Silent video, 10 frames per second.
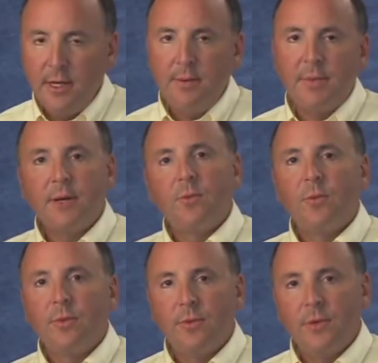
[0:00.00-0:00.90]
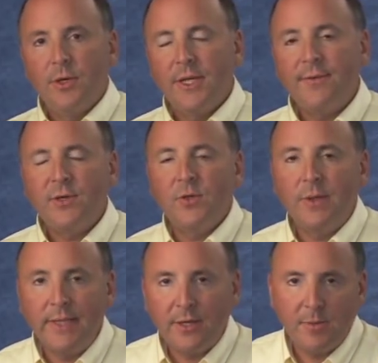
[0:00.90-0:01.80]
But you'll have to do a
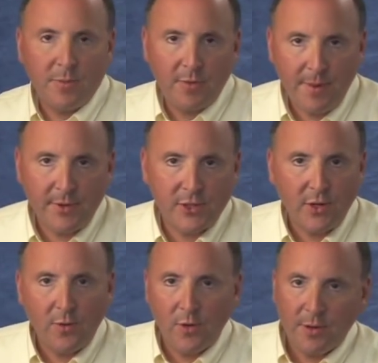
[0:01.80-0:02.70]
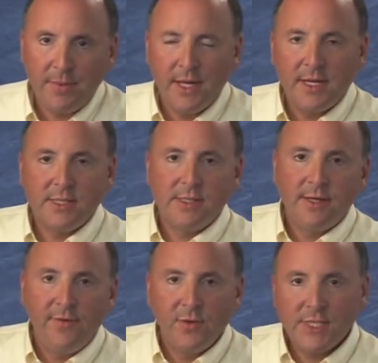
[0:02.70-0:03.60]
little bit of preparatory work because
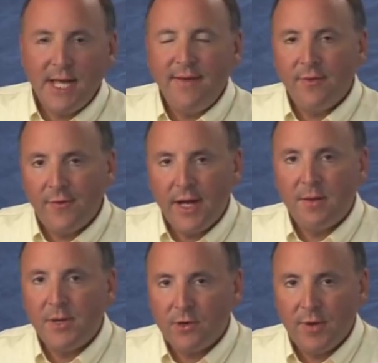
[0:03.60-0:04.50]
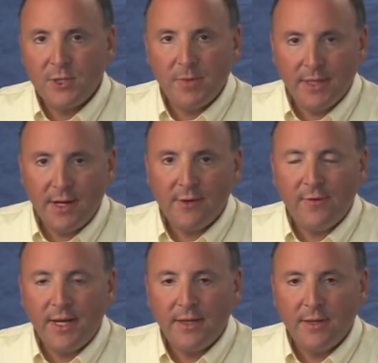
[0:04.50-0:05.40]
if you save a file on a Regmon log
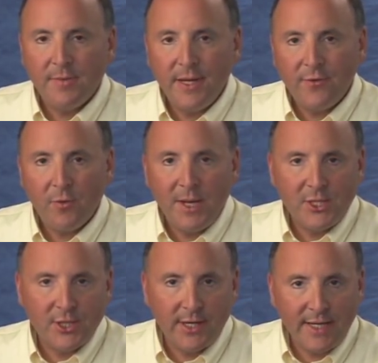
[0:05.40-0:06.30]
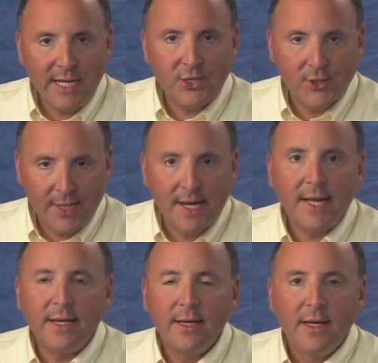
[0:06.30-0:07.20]
file, there'll be information on each
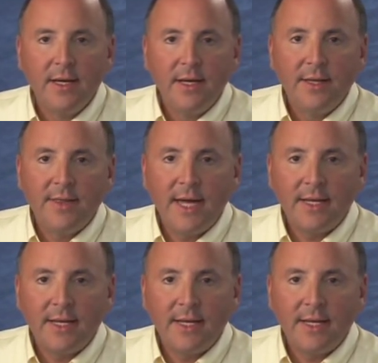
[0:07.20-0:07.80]
line that